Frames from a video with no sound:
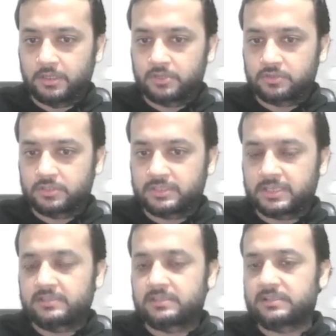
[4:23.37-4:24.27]
So this
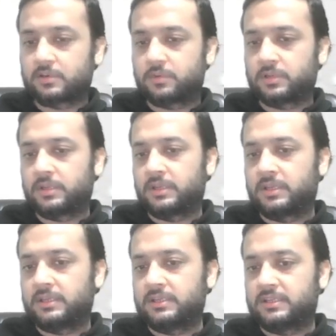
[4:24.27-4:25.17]
cancels out.
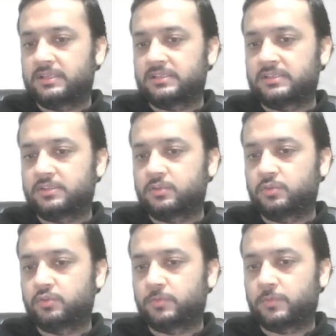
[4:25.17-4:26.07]
Here this is
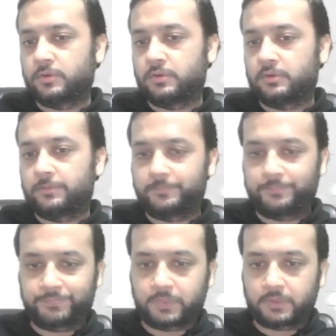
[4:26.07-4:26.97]
2q upon
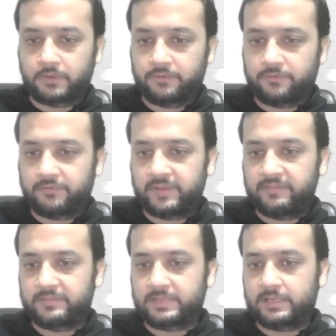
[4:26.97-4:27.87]
5
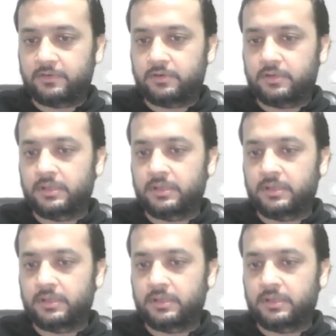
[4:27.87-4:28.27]
epsilon naught.